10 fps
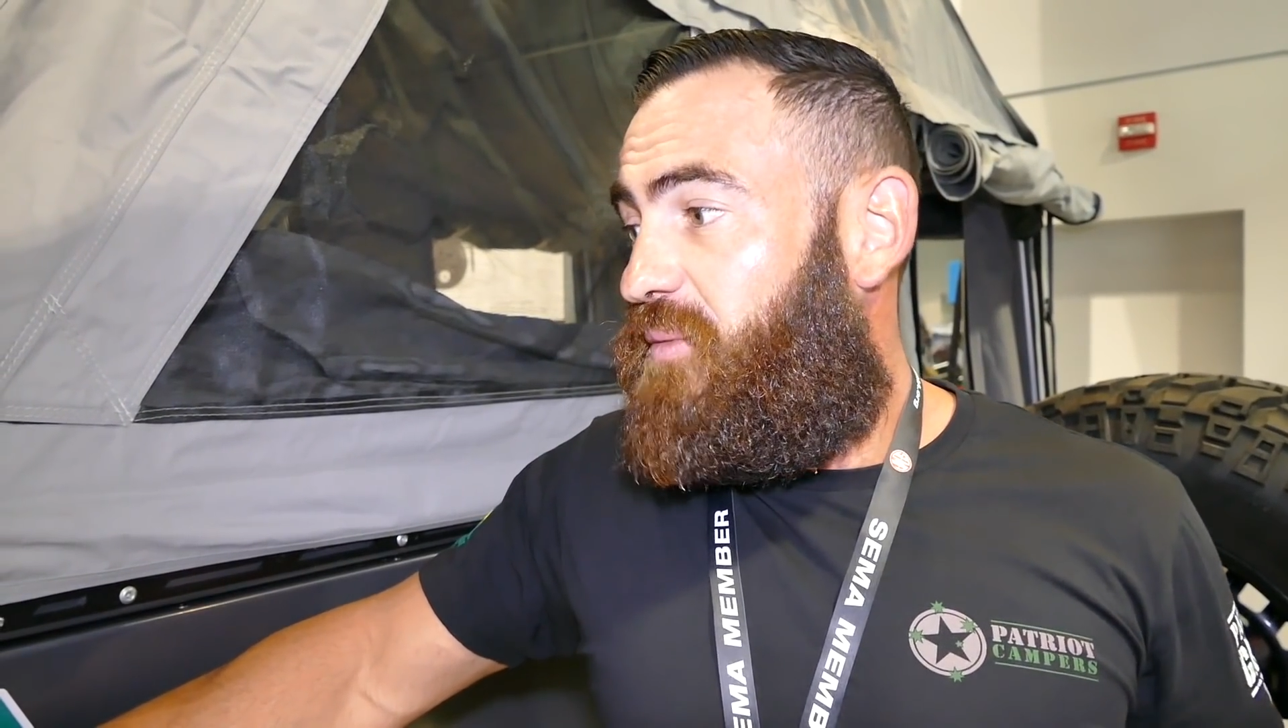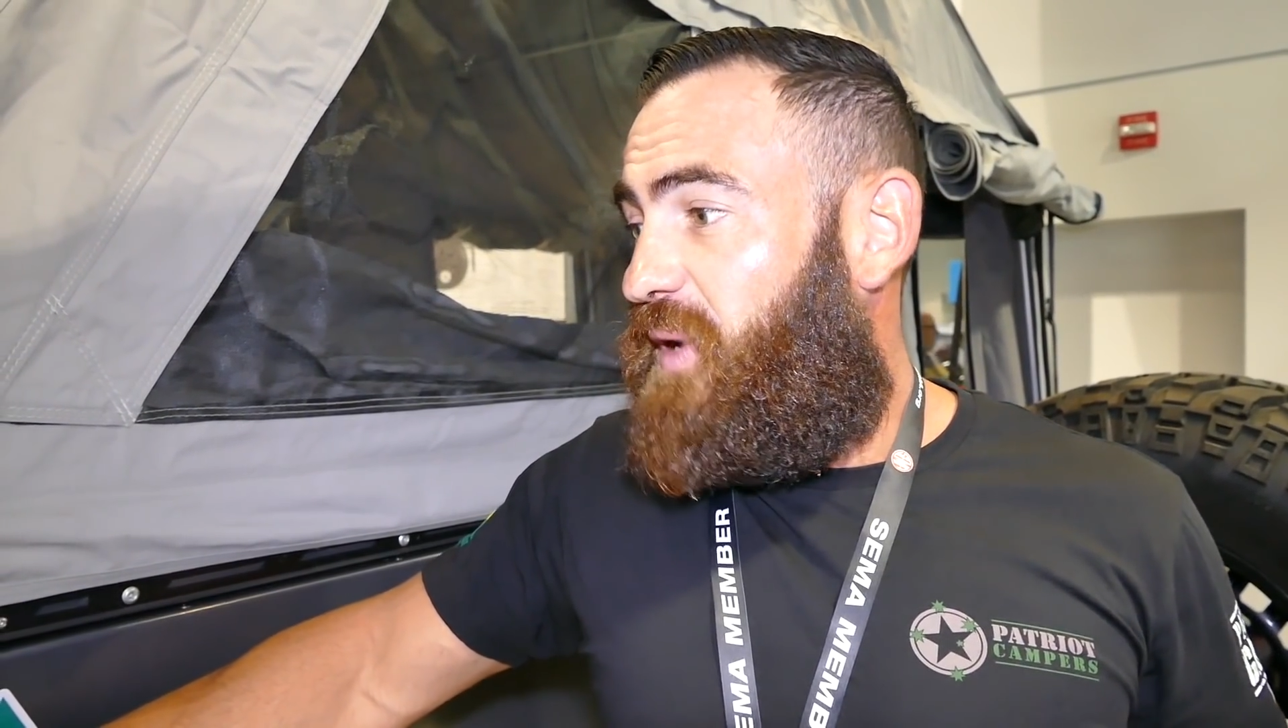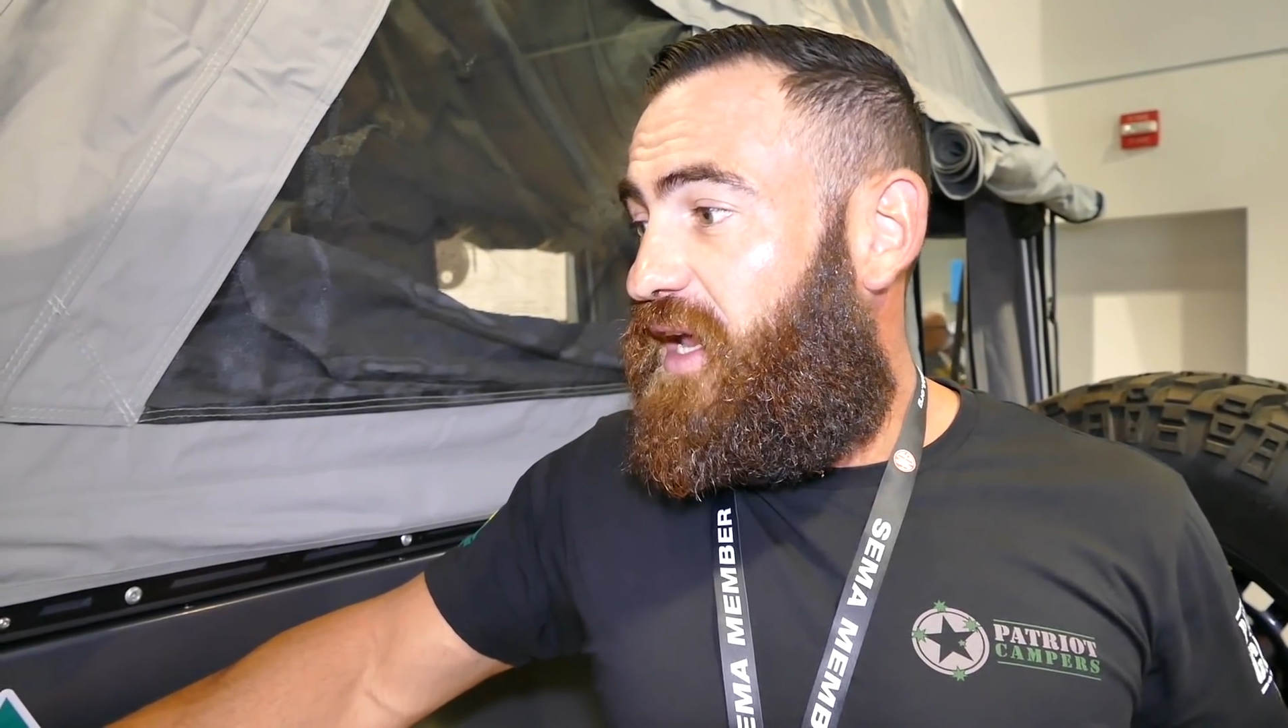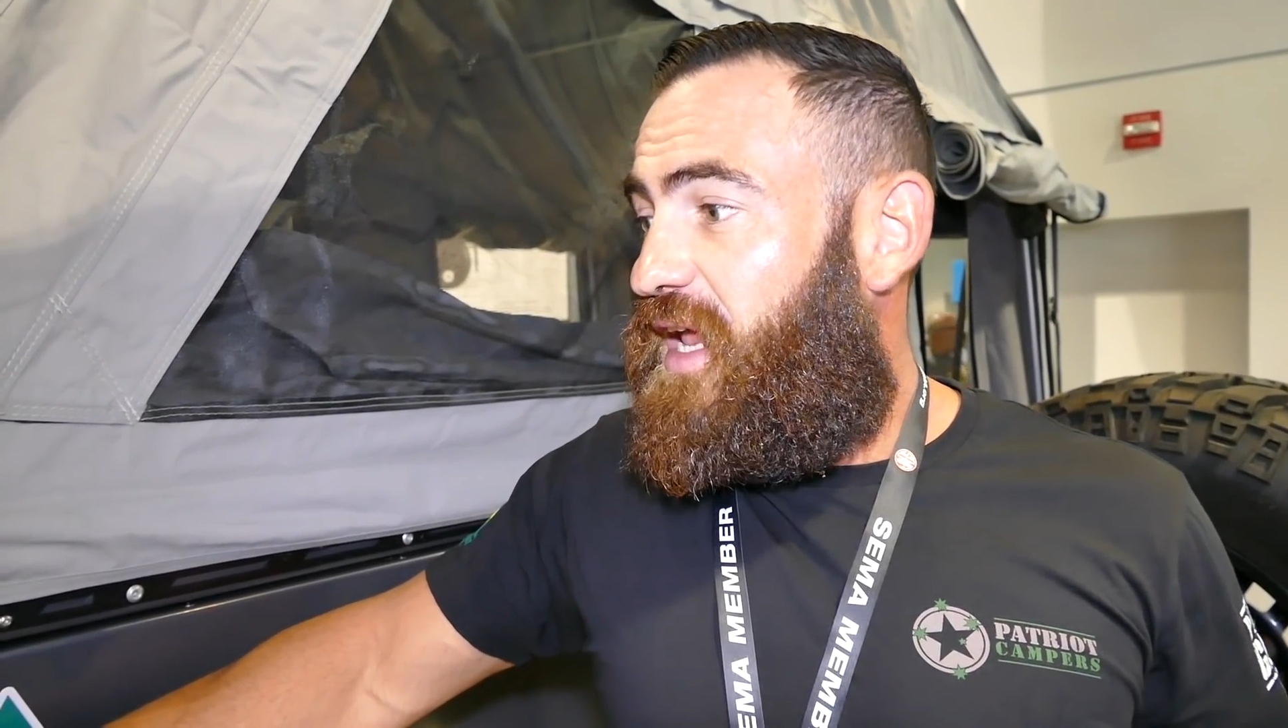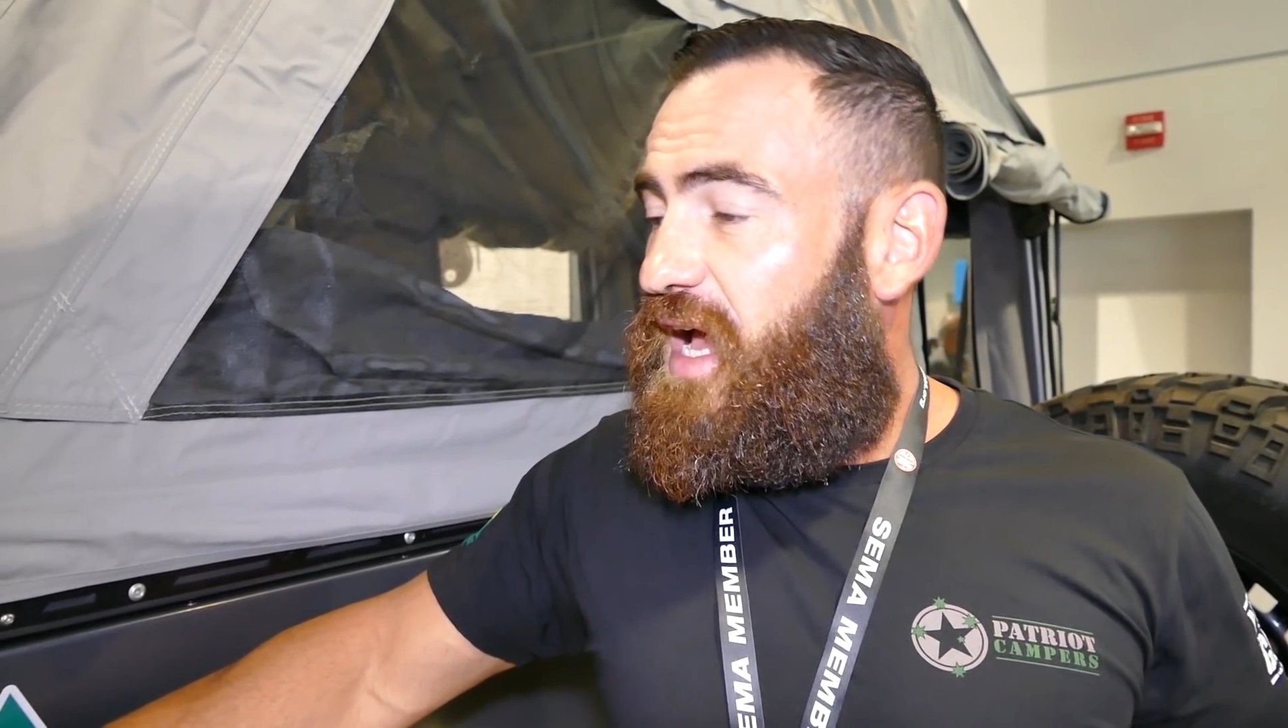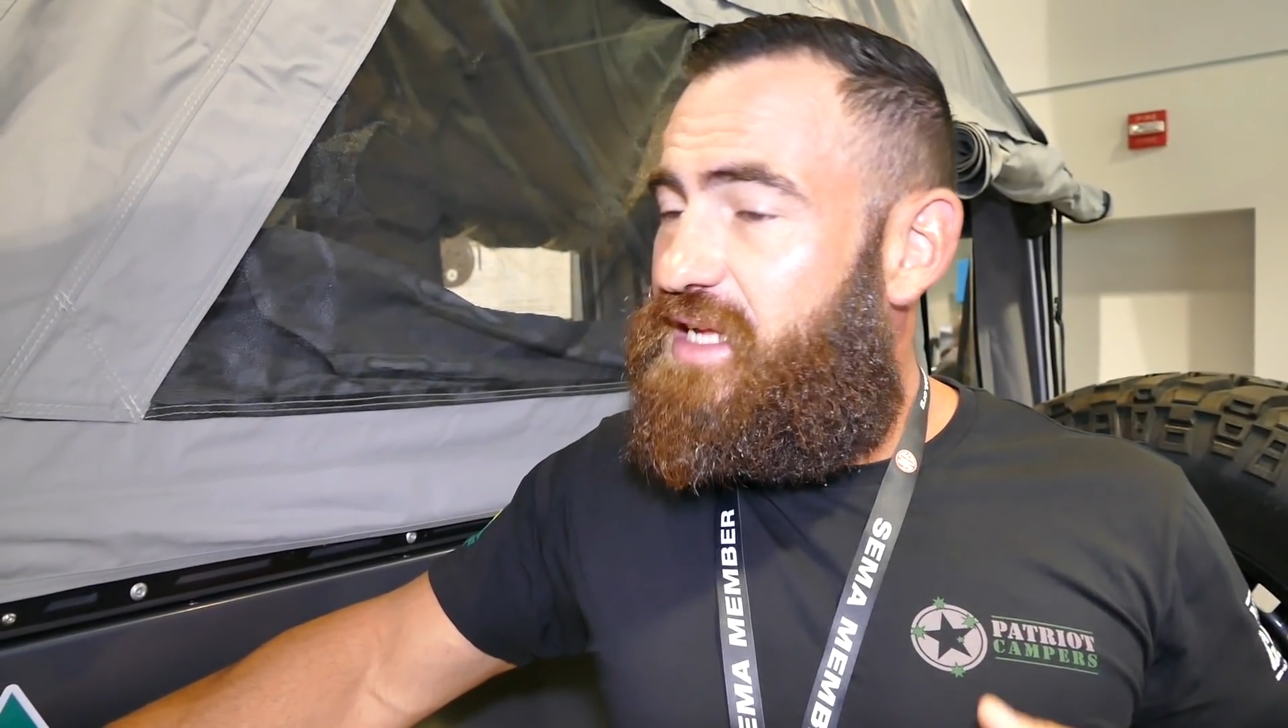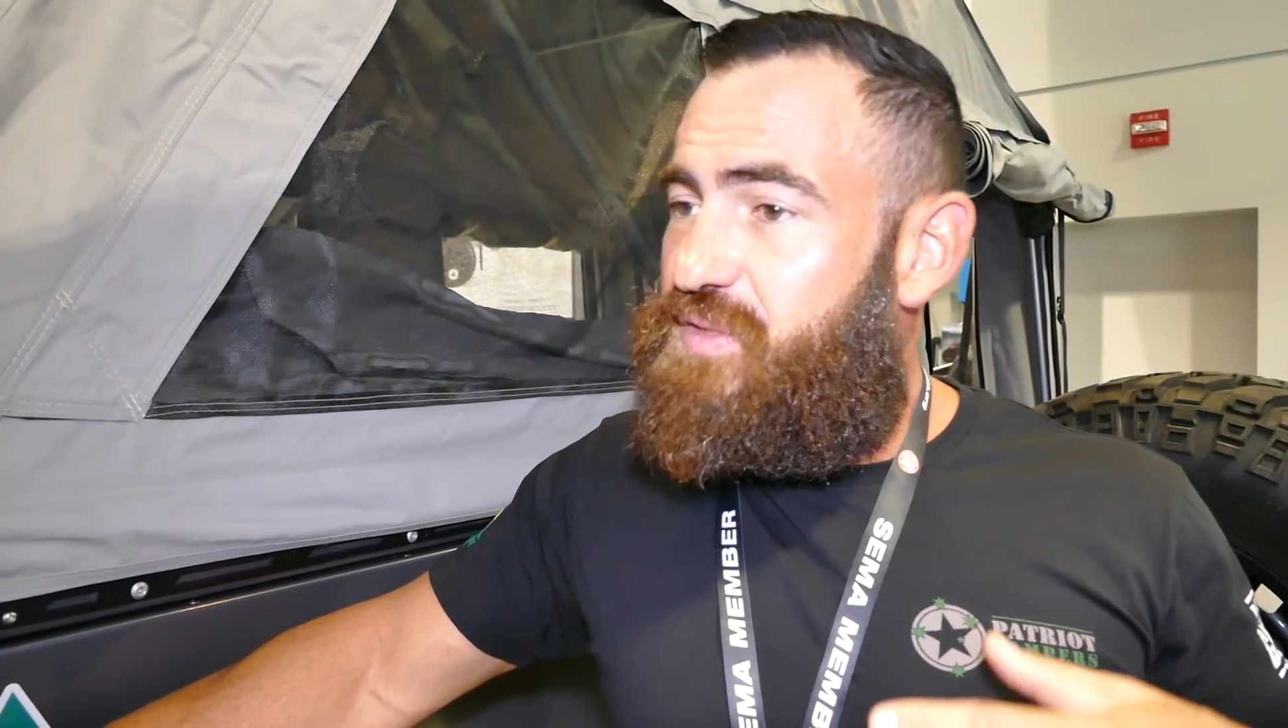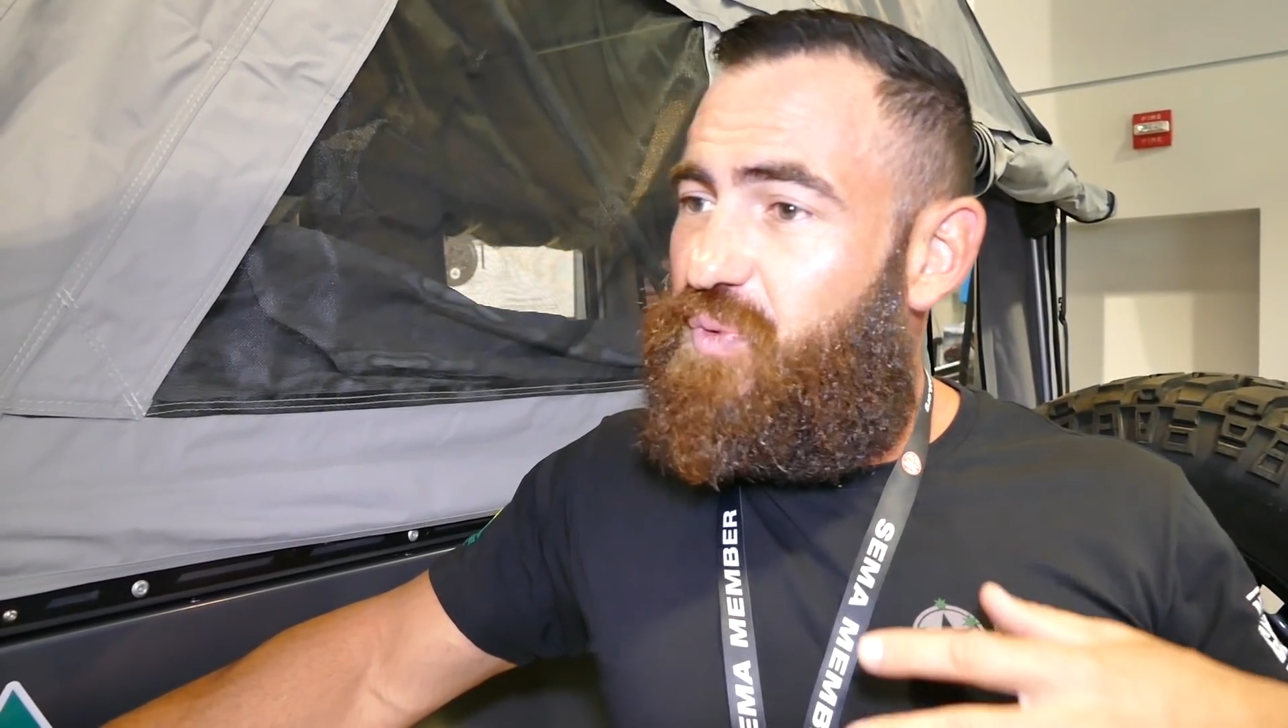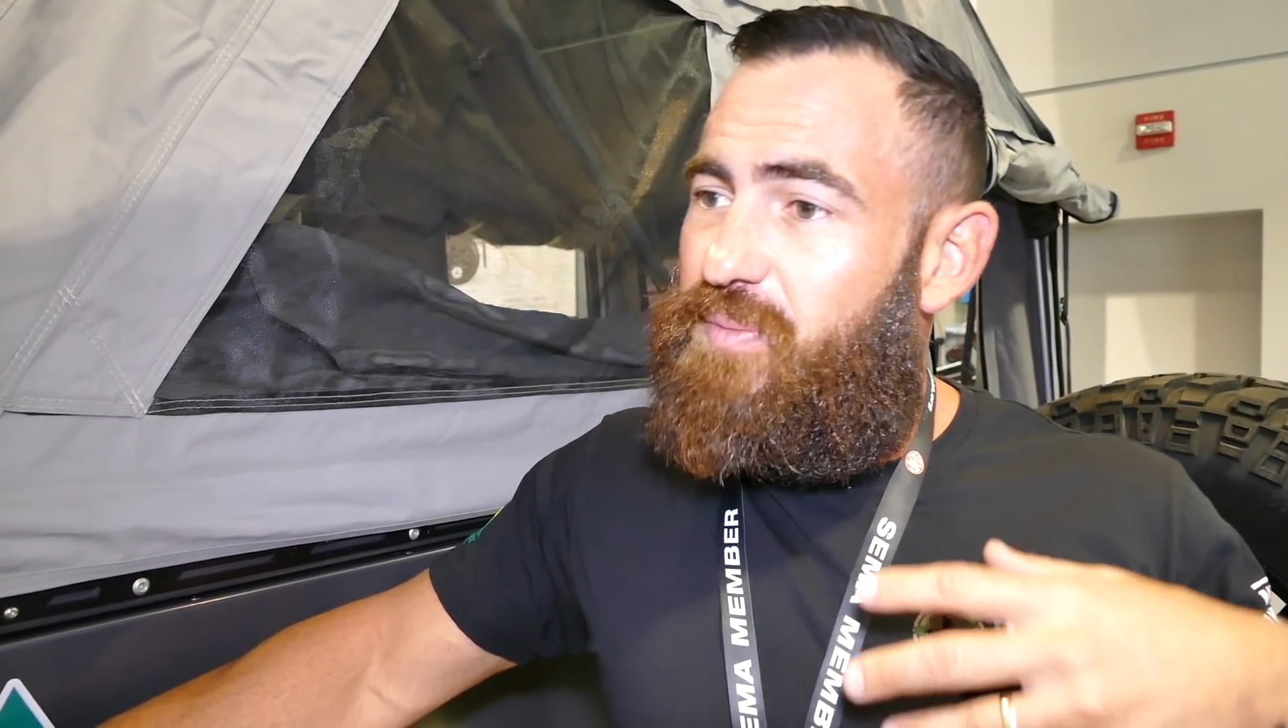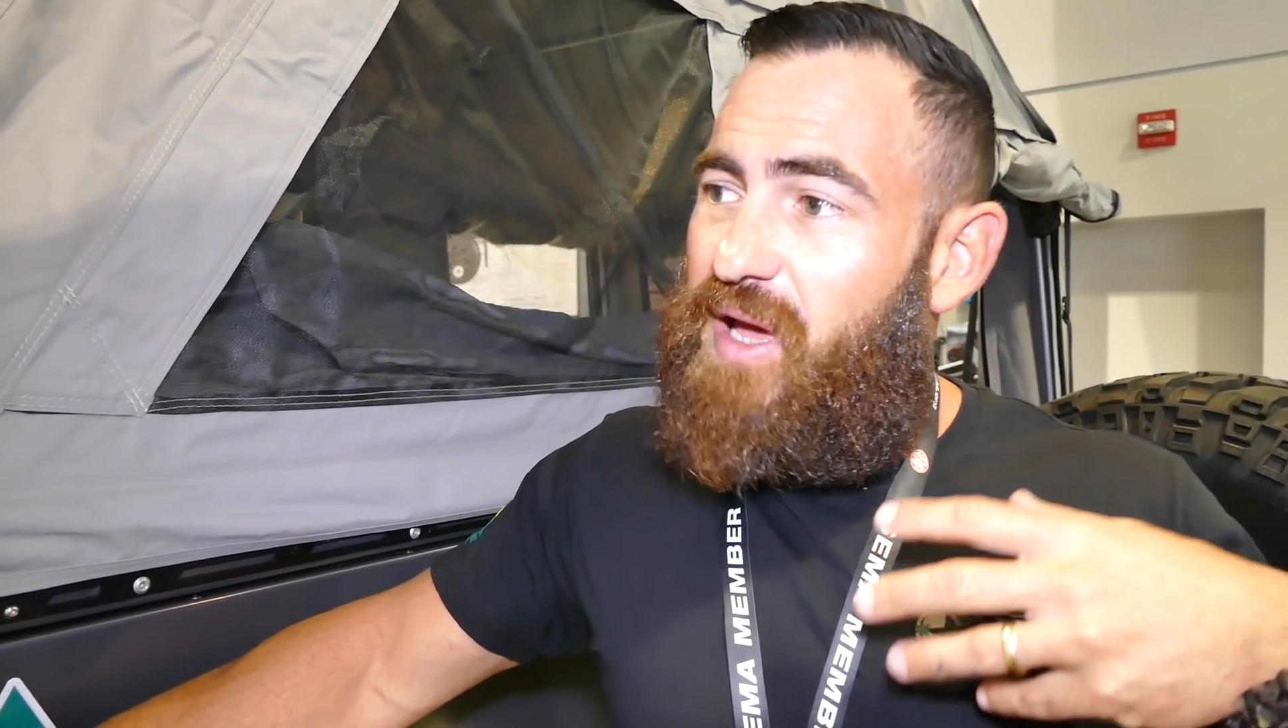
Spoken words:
But as we